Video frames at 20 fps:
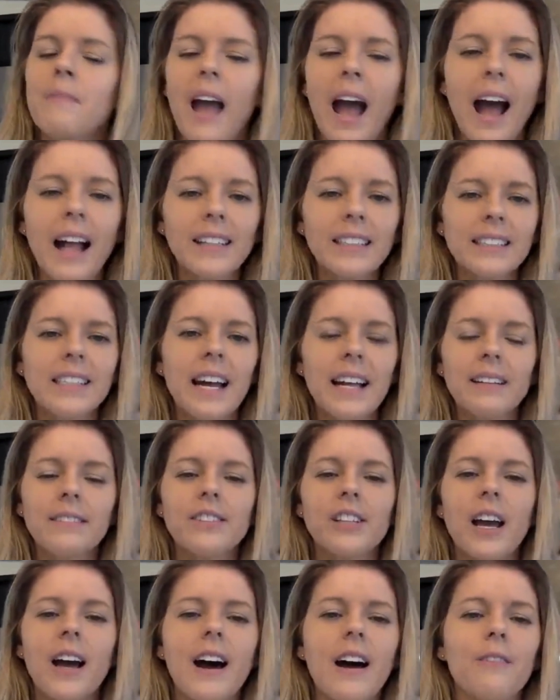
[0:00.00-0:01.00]
How does
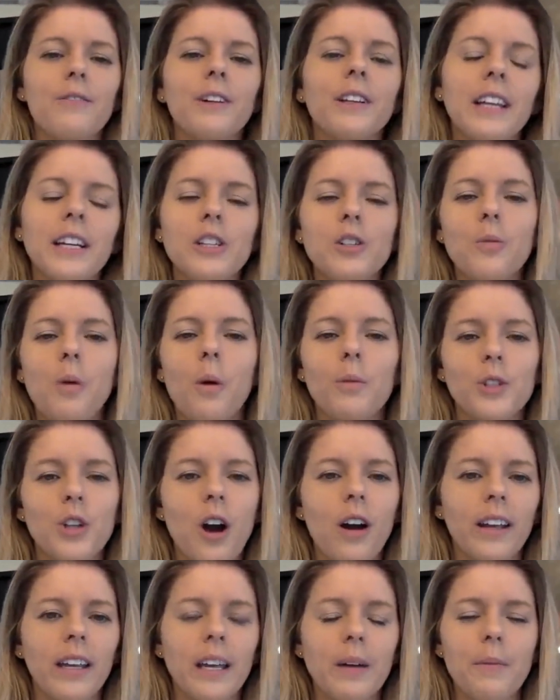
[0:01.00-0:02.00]
that relate to what we're
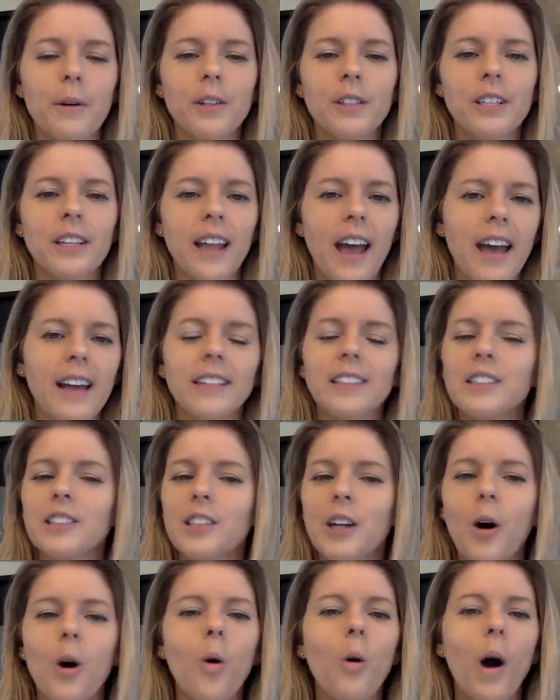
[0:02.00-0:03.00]
talking about today?
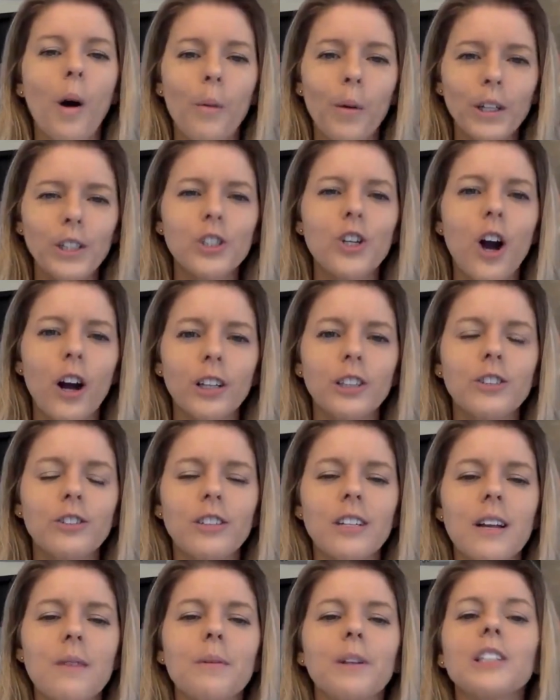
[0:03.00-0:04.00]
So I want to talk to you
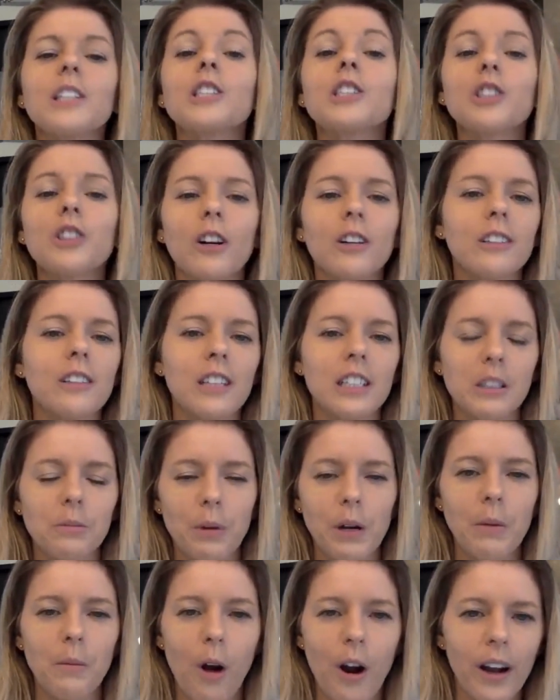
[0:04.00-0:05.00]
today about the start of the
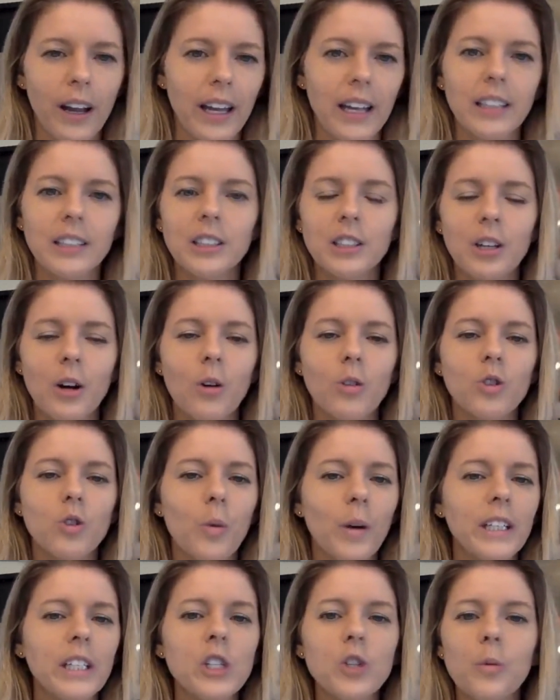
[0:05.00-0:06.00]
spring market. So
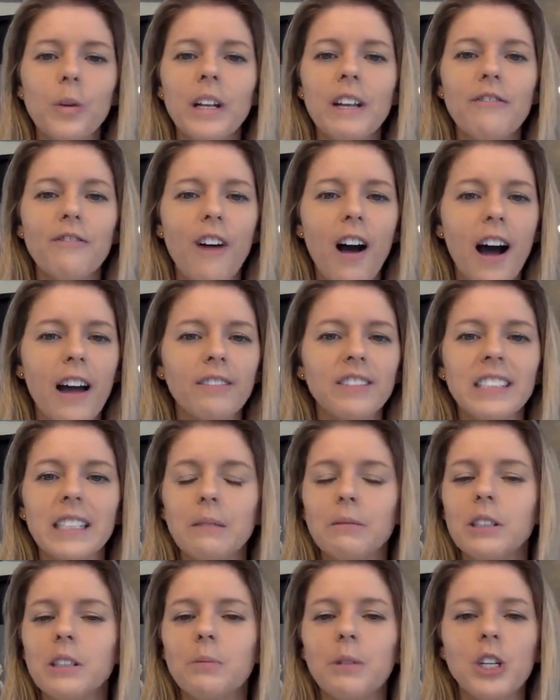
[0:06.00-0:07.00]
2025
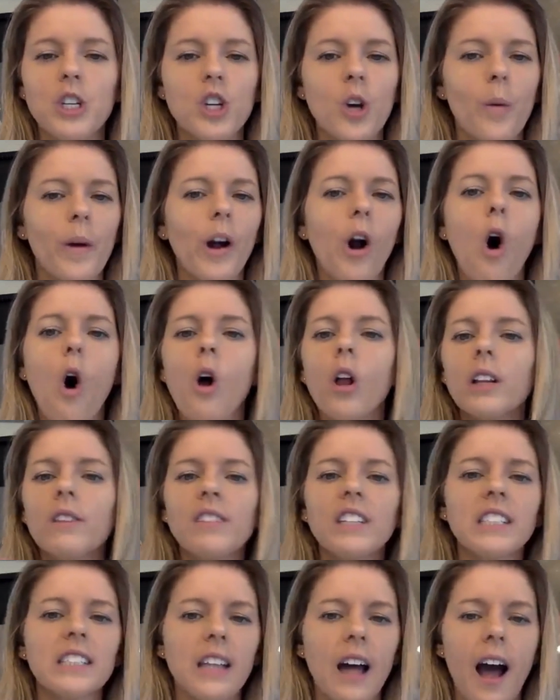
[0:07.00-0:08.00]
seems to be showing all of
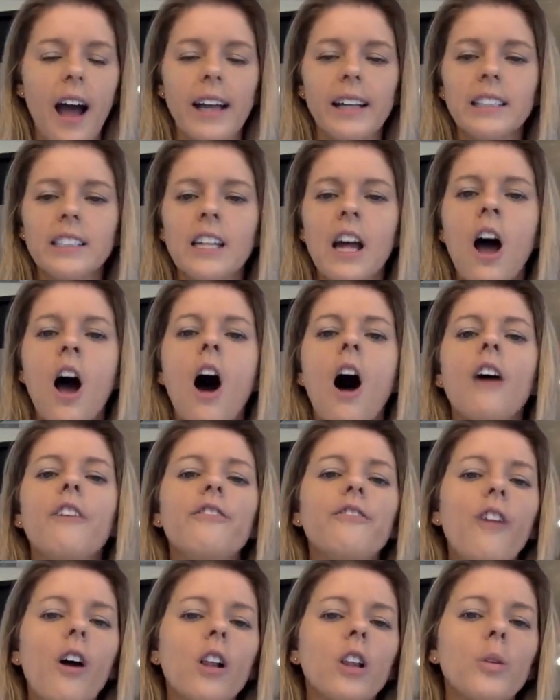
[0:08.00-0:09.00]
the signs
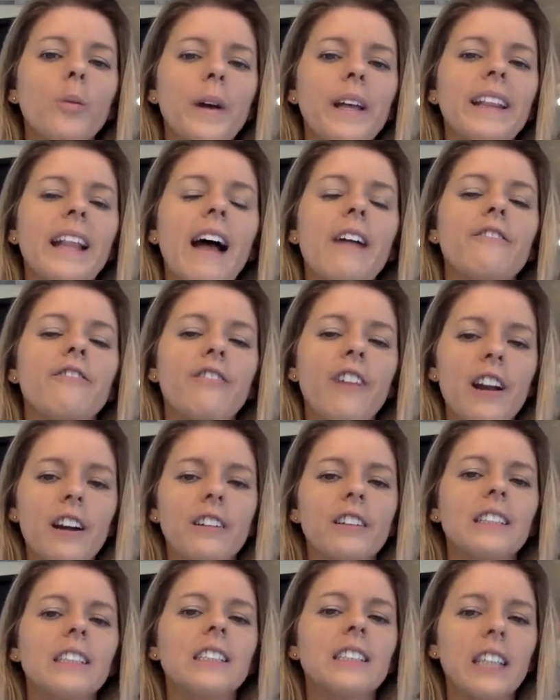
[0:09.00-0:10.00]
of following that
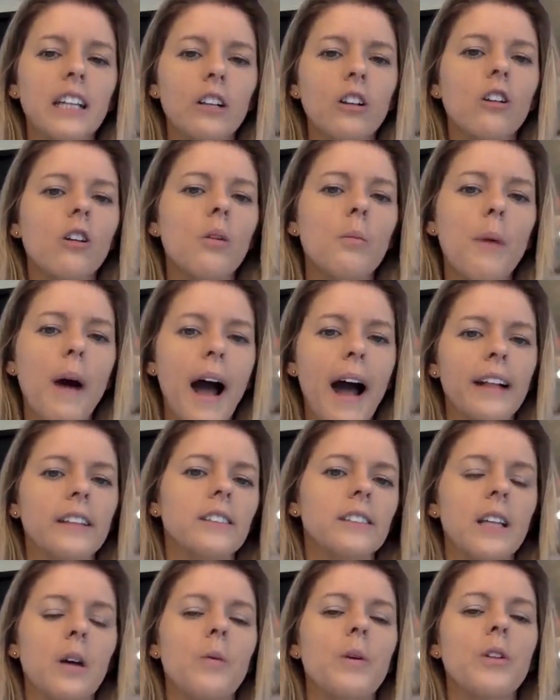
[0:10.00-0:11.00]
very cyclical
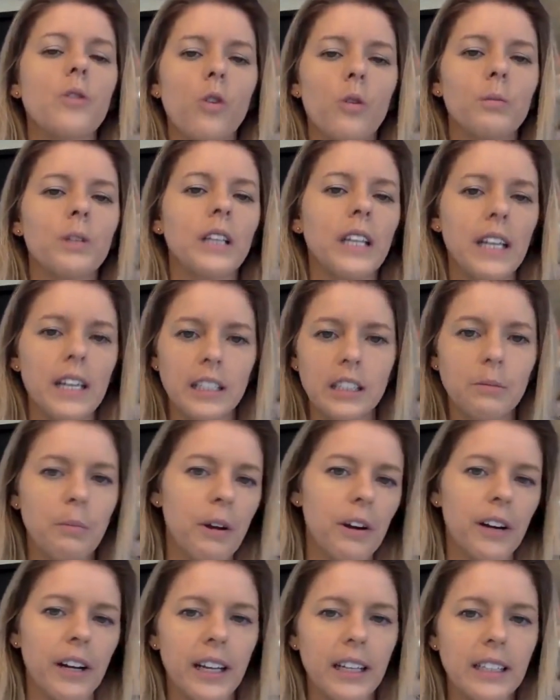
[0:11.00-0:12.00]
pattern that we normally
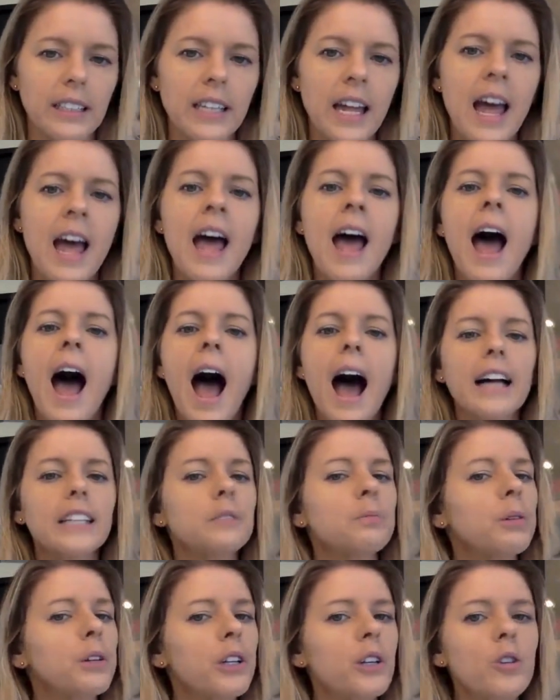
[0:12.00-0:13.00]
experience.
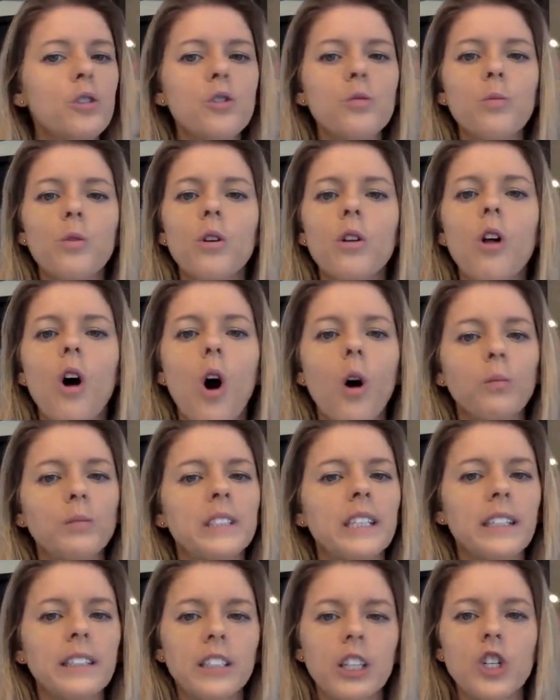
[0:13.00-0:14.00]
As per usual, home
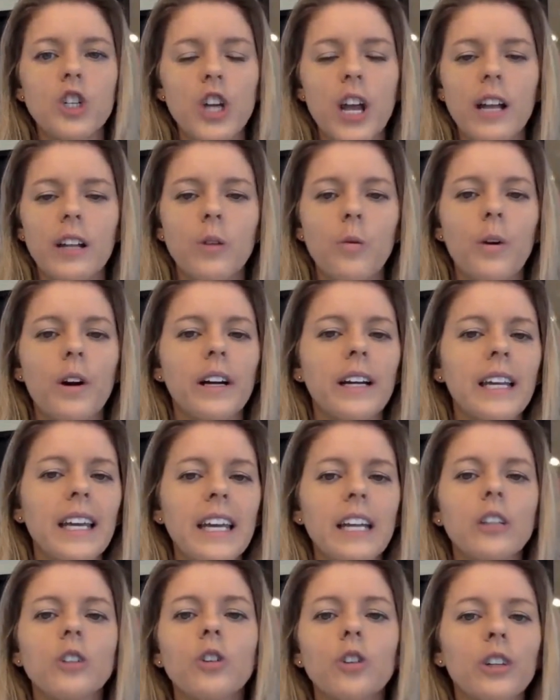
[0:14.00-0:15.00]
sales in January
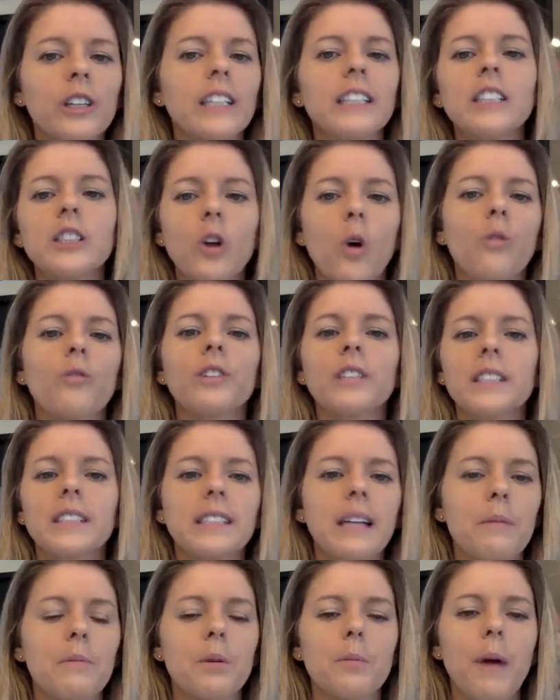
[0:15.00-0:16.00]
increased over
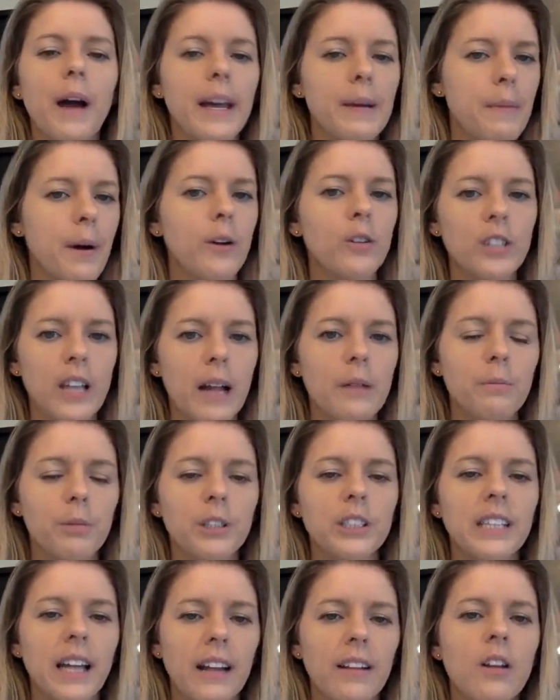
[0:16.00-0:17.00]
December by about
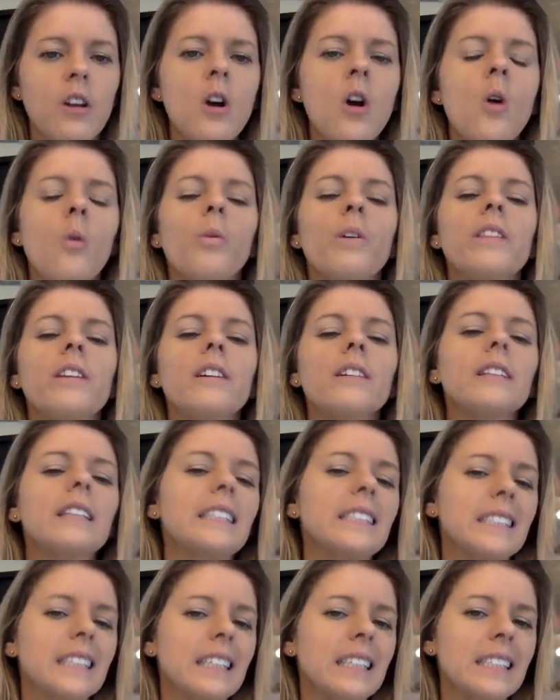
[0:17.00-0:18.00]
10%, with nearly
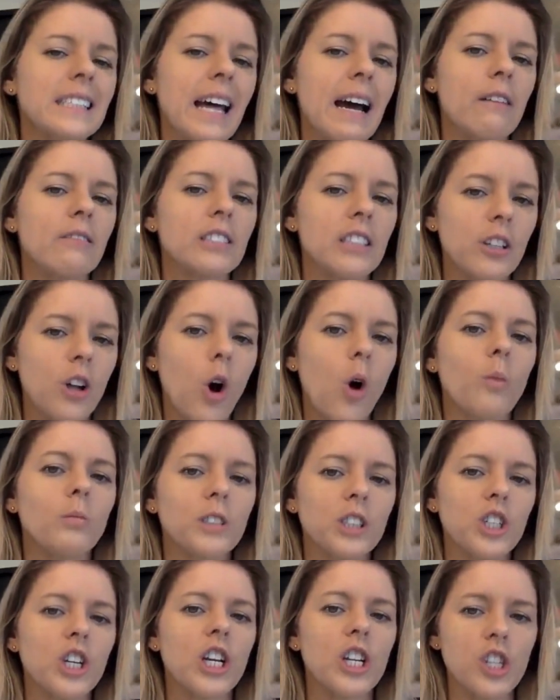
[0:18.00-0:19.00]
6,000
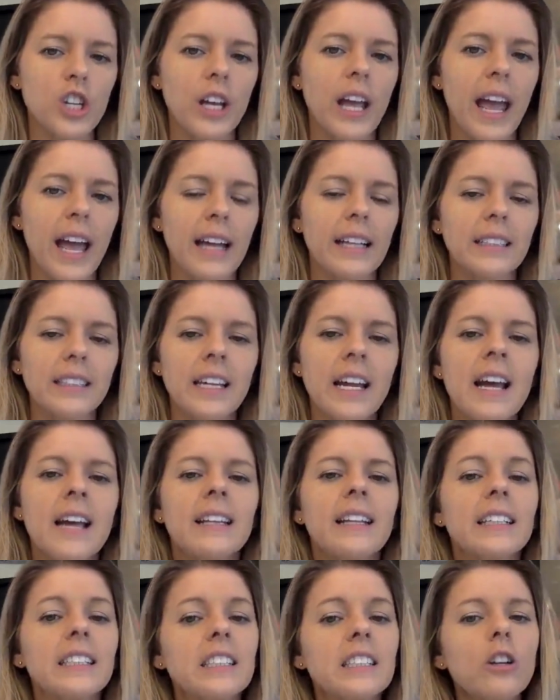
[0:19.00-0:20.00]
homes changing hands.
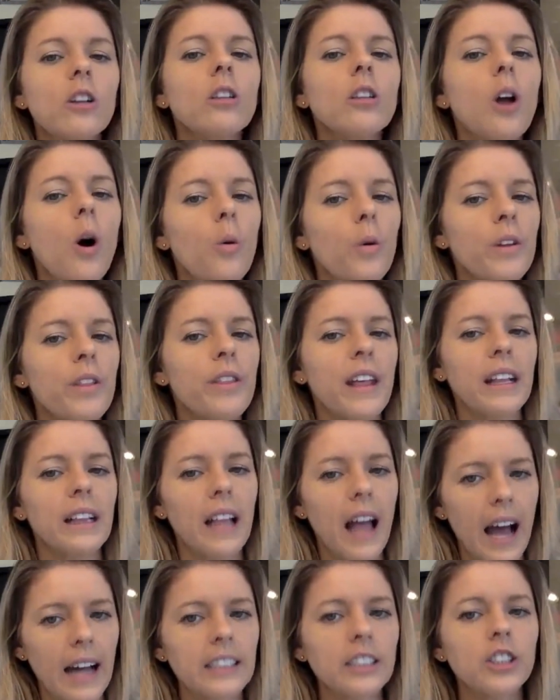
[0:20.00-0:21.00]
That's still lower than
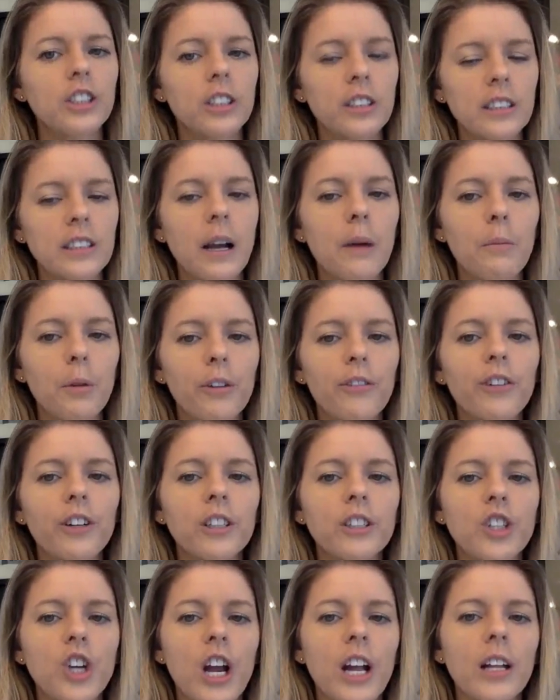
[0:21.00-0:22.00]
last year's number for
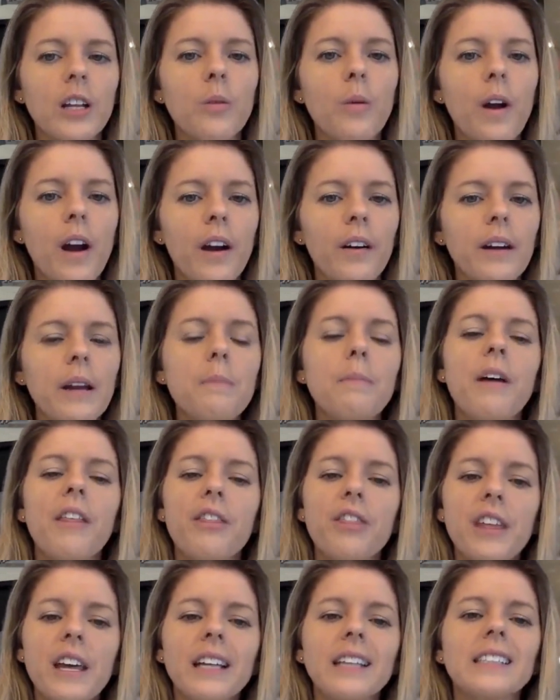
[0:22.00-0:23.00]
January,
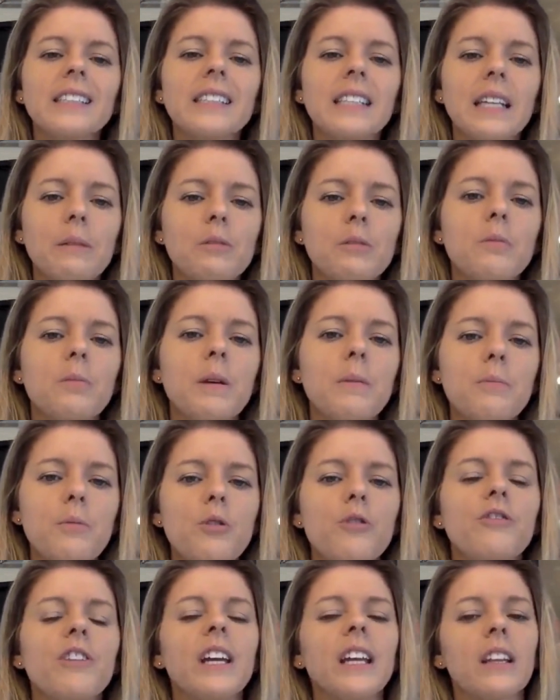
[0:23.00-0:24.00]
but things seem to be
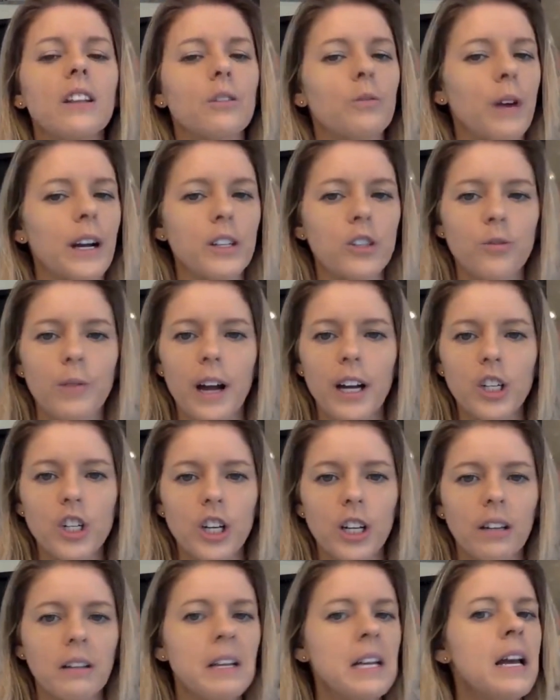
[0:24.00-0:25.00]
moving in the right
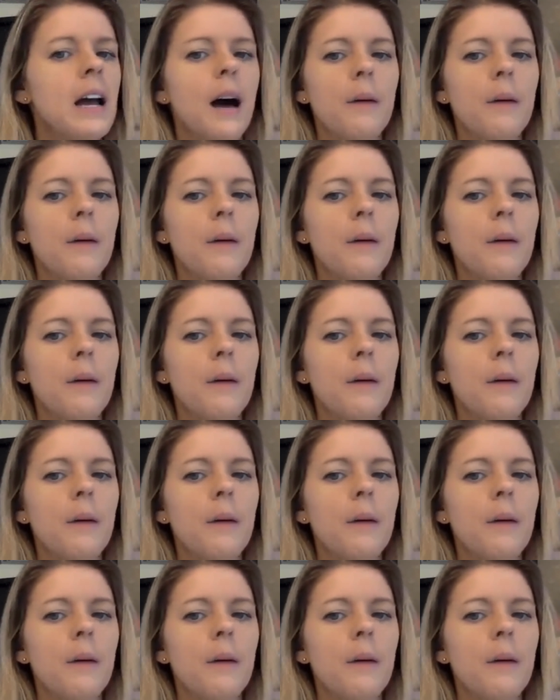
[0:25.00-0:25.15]
direction.